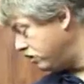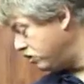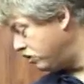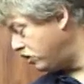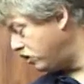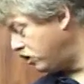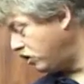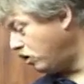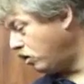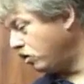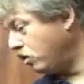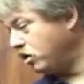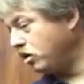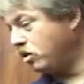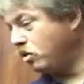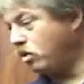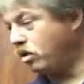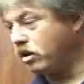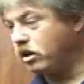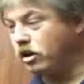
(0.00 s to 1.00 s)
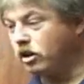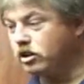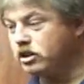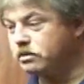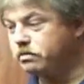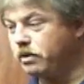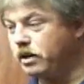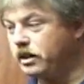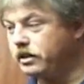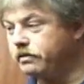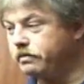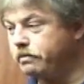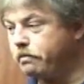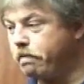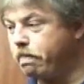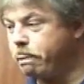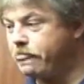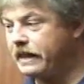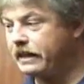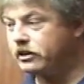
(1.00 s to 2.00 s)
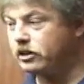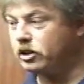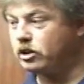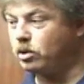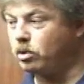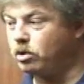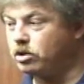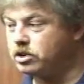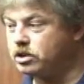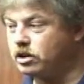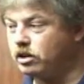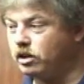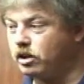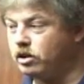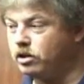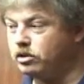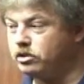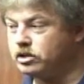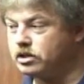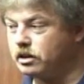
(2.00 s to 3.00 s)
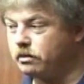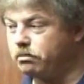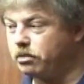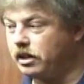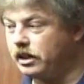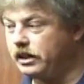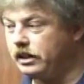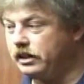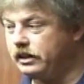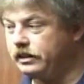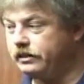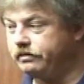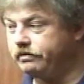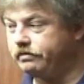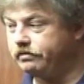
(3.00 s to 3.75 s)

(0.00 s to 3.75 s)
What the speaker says: So you hold the door close button, the doors close completely.